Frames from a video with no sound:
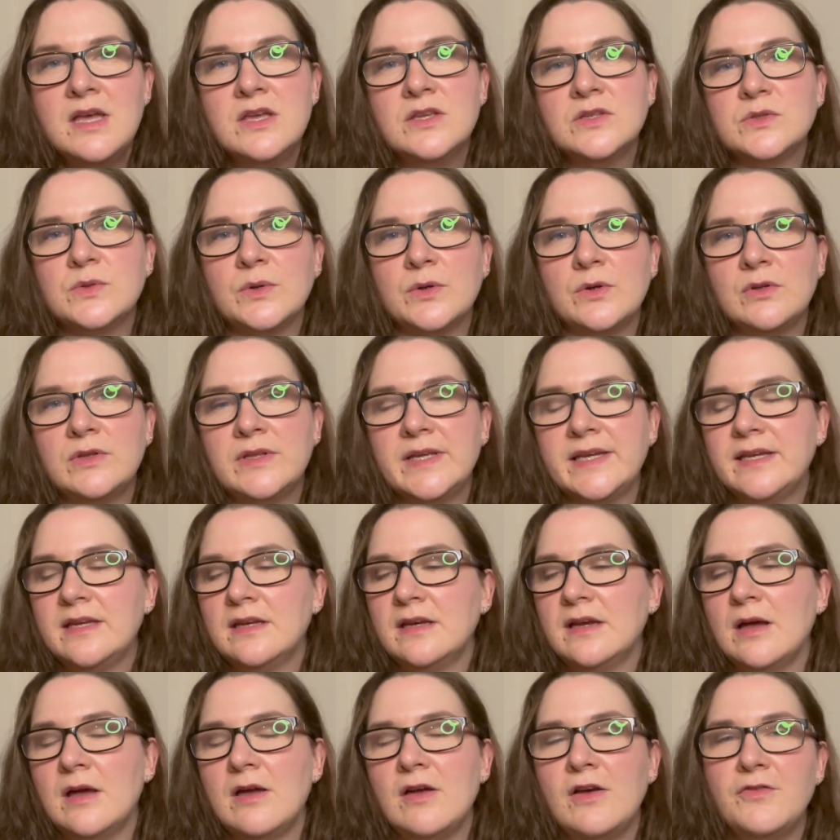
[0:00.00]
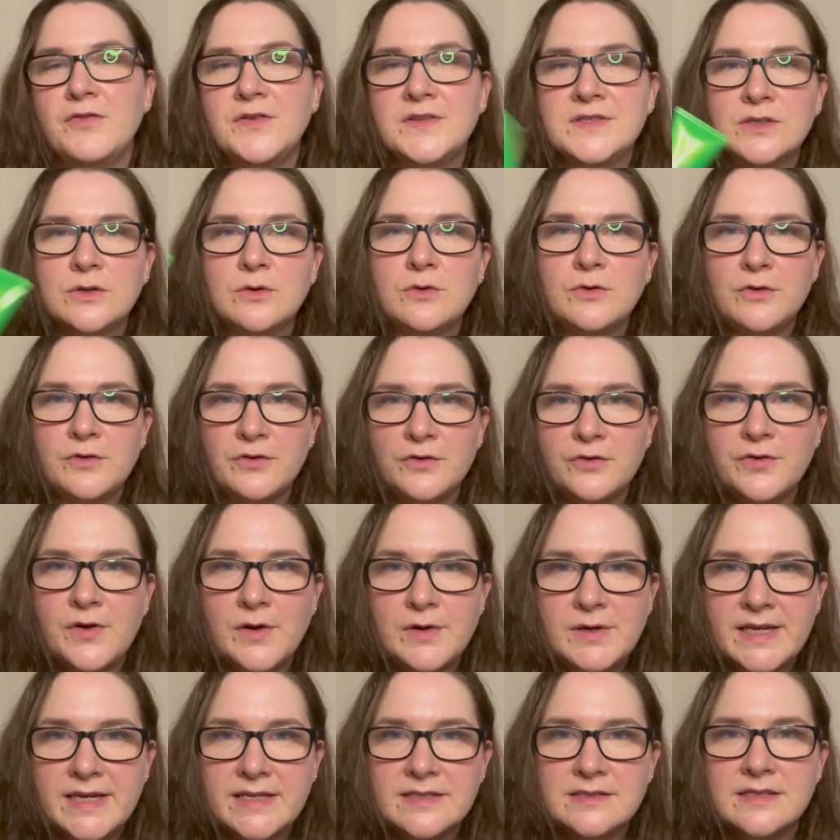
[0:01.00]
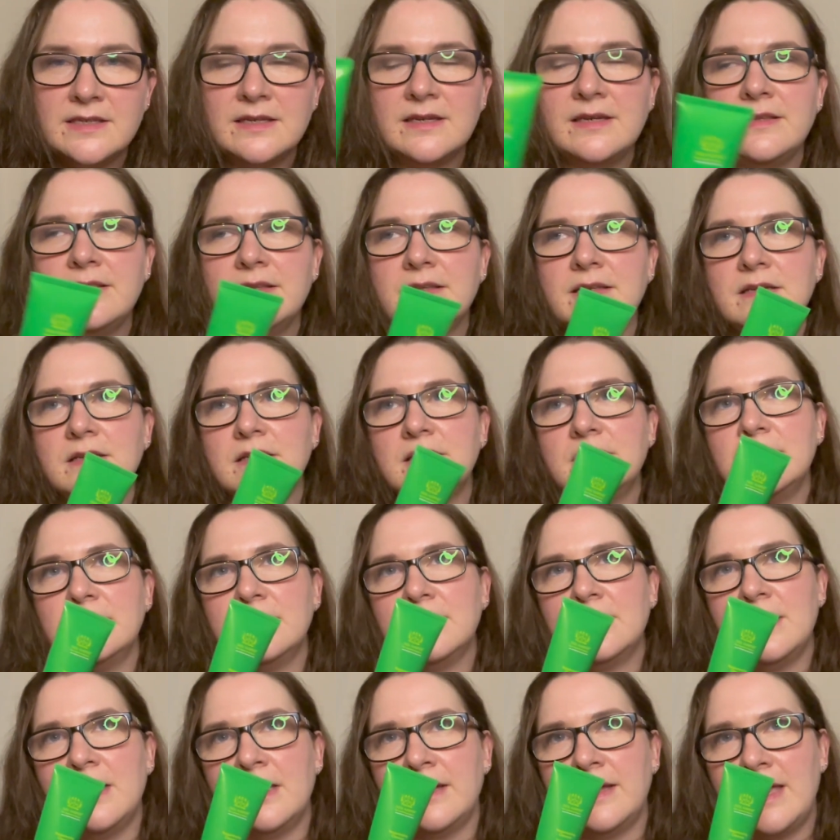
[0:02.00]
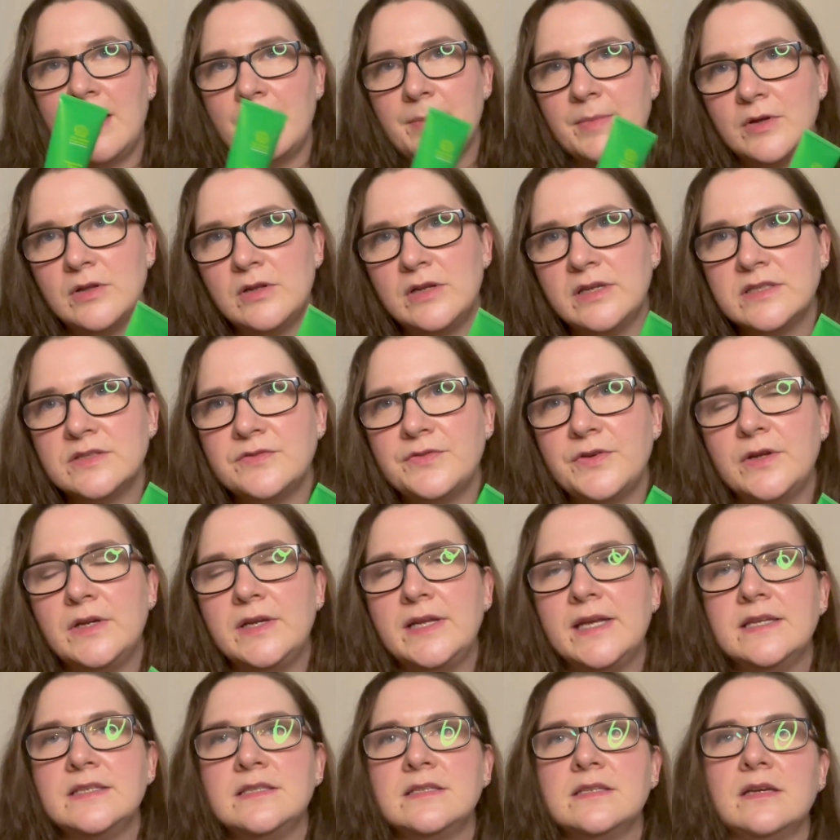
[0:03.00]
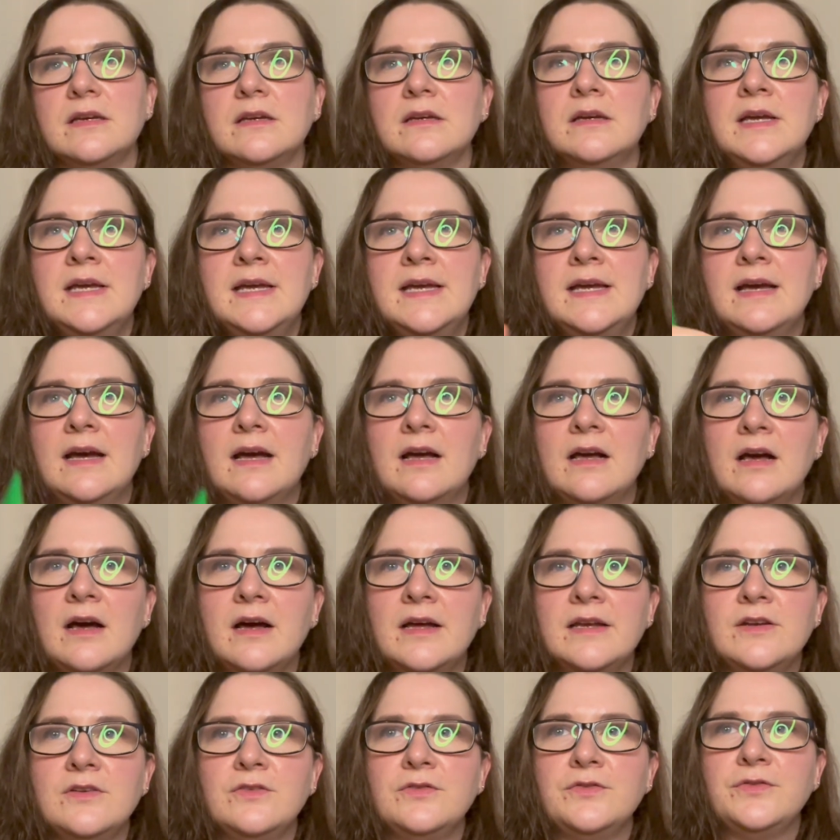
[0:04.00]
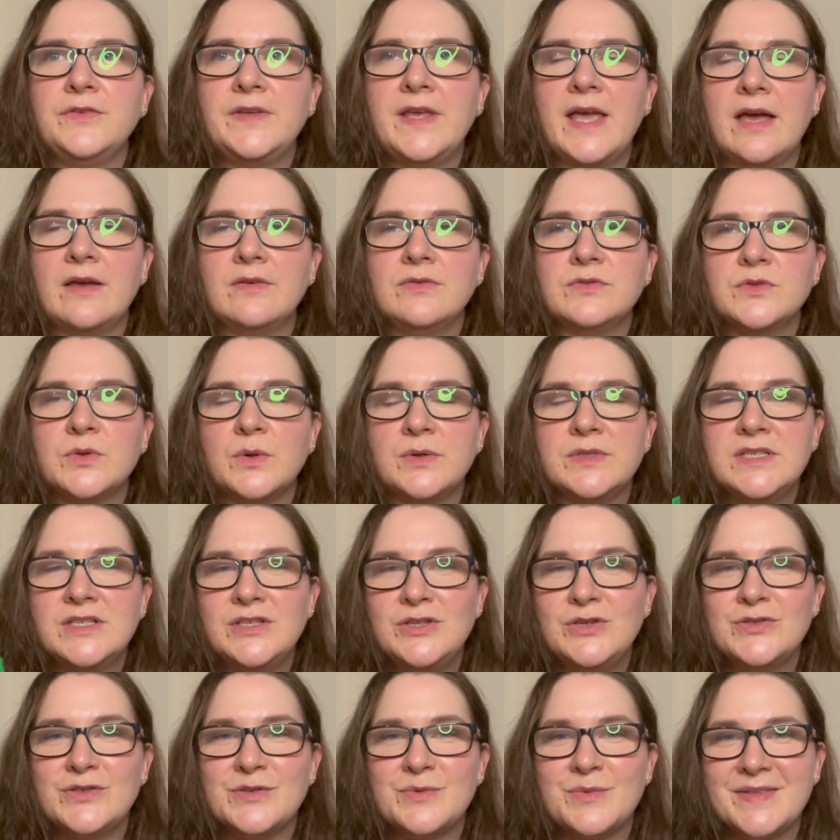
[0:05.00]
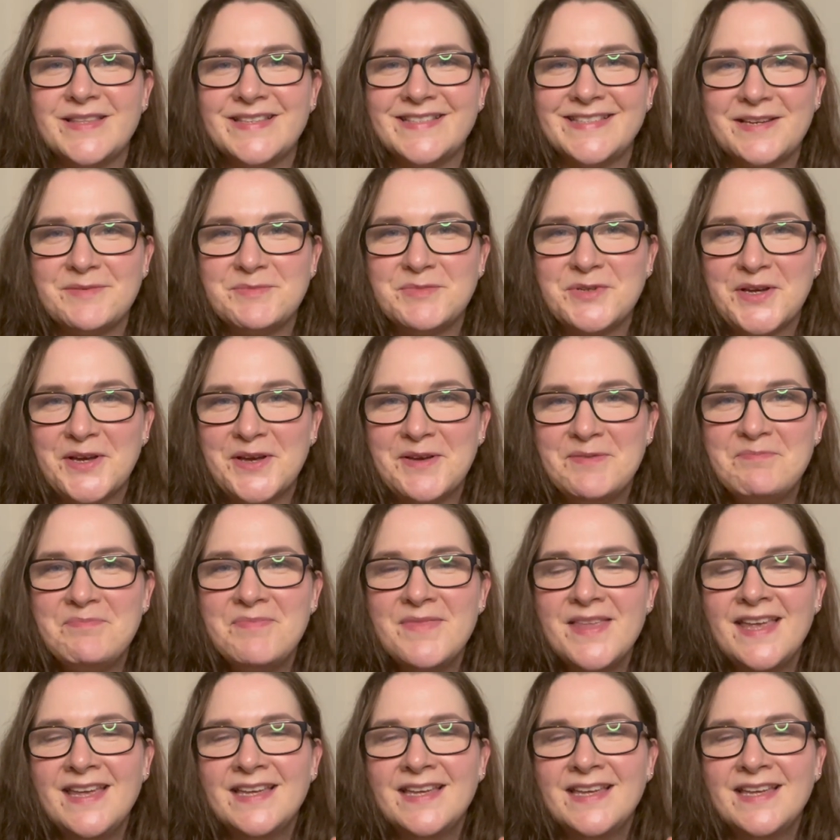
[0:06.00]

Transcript: So I got like a physical exfoliator and then a chemical exfoliator, and kind of, yeah, so I didn't use them at the same time.